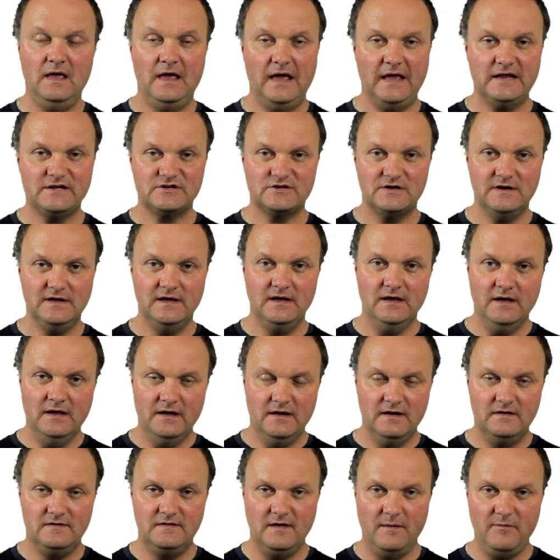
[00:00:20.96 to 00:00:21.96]
Actually,
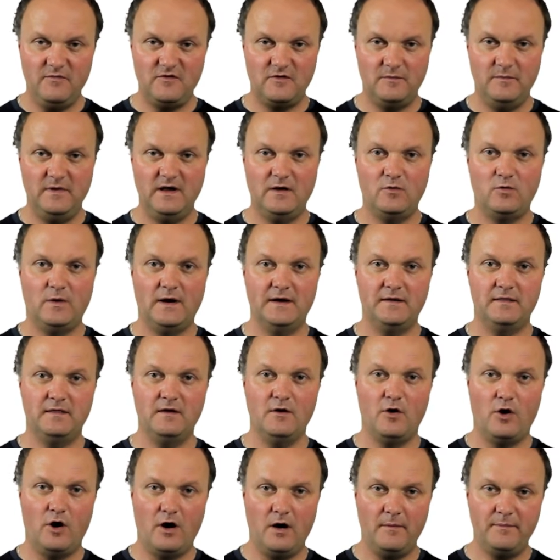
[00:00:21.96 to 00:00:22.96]
it seems to be quite the
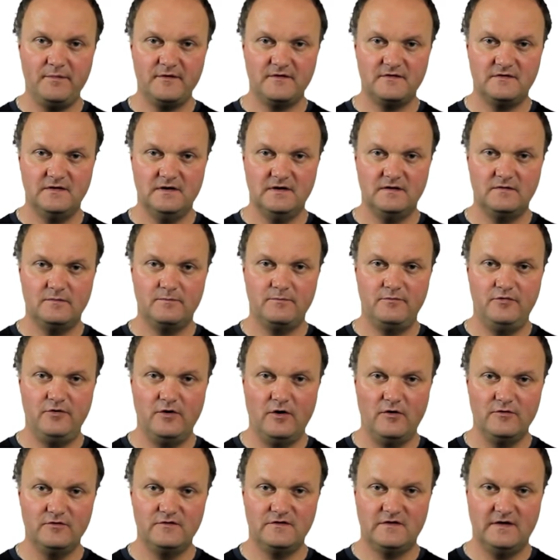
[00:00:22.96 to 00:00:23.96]
opposite
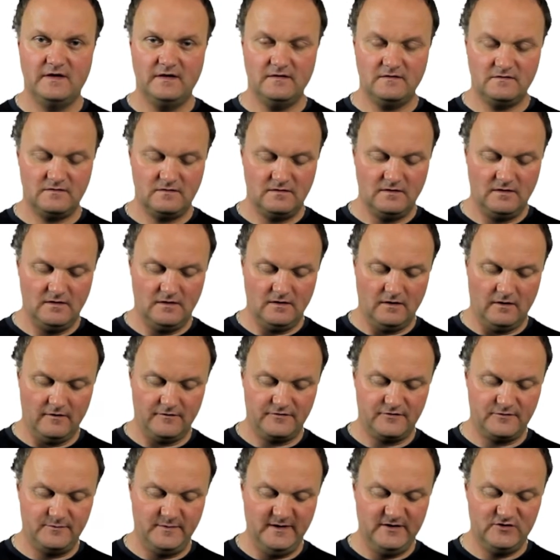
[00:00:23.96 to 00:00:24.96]
process of
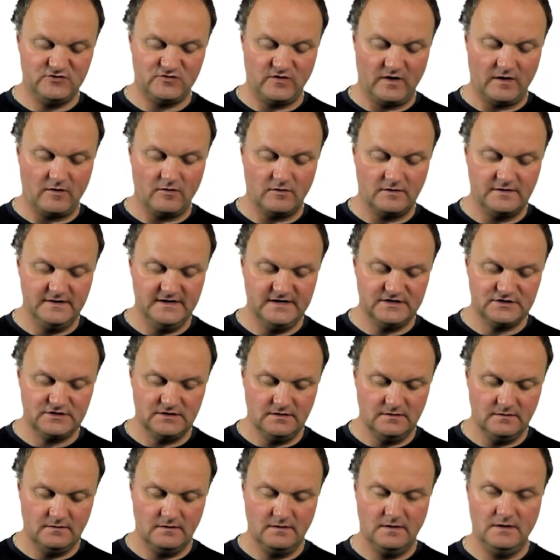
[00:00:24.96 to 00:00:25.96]
speech
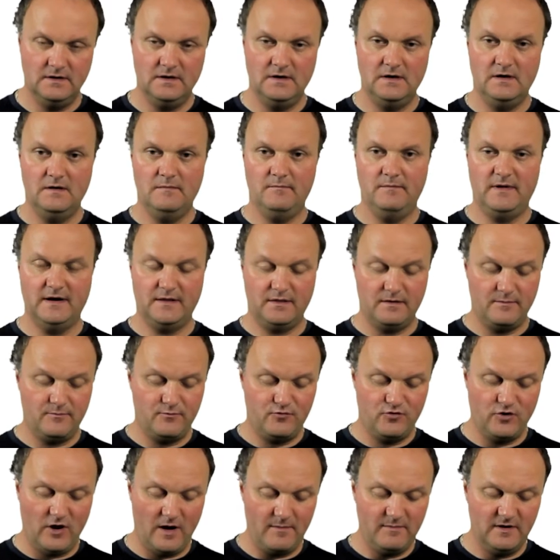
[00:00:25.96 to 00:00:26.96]
recognition, but the
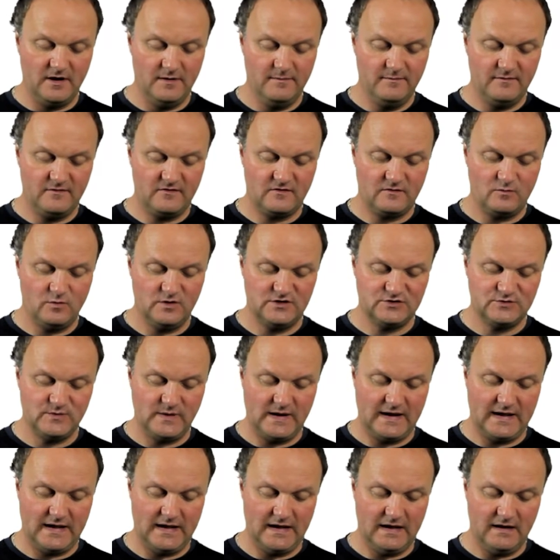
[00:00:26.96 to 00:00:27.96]
problems which we
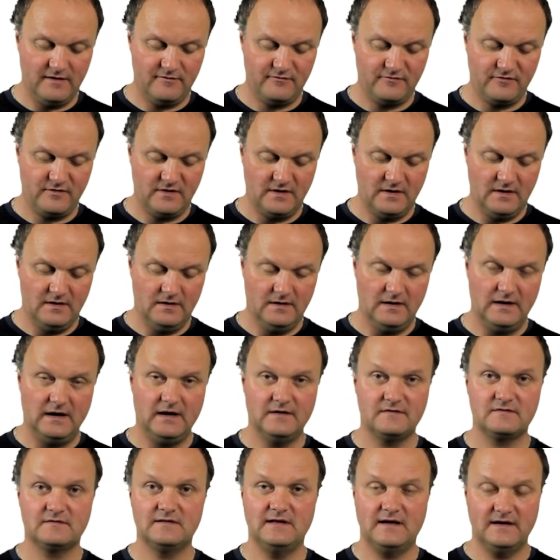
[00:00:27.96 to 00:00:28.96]
have are
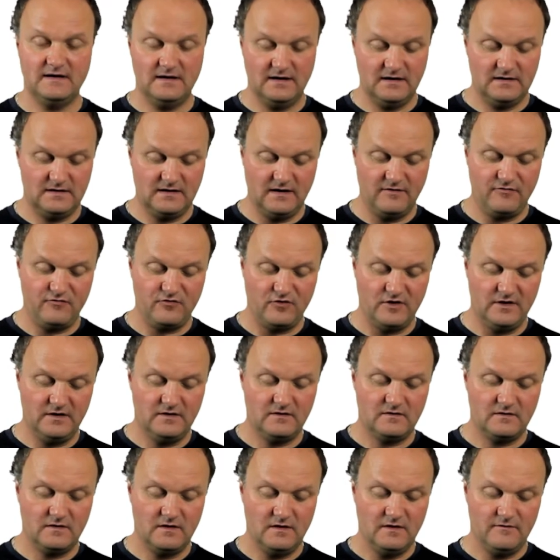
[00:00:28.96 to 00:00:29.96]
slightly
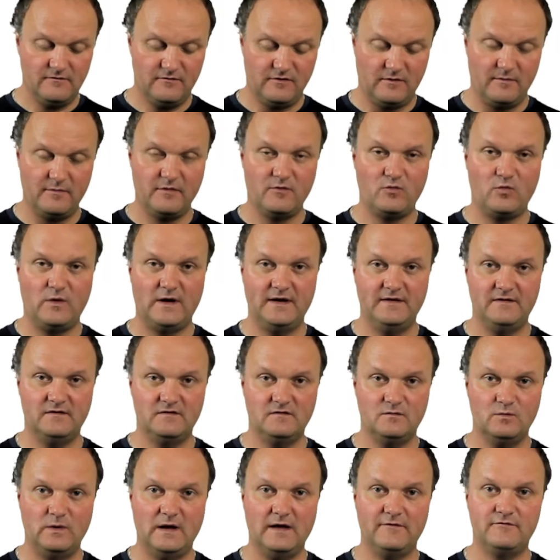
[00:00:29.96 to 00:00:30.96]
different from the ones
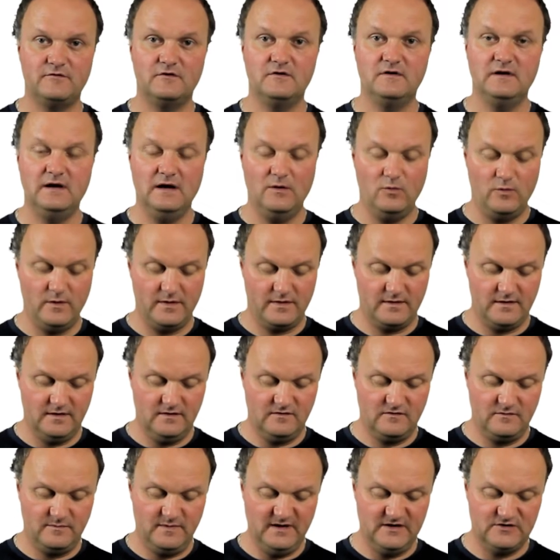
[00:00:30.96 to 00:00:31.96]
we have to deal with in
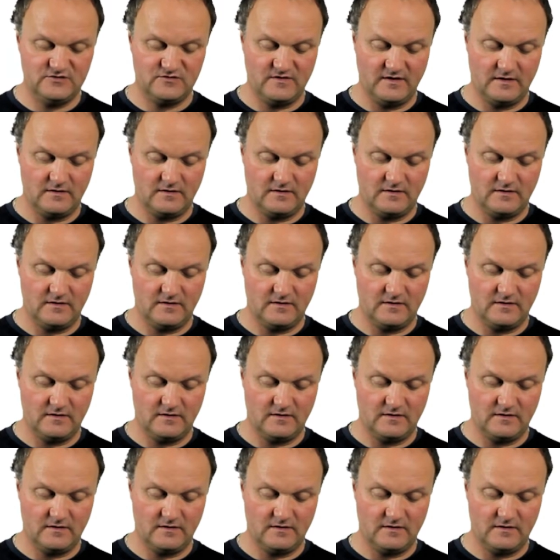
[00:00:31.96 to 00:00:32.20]
speech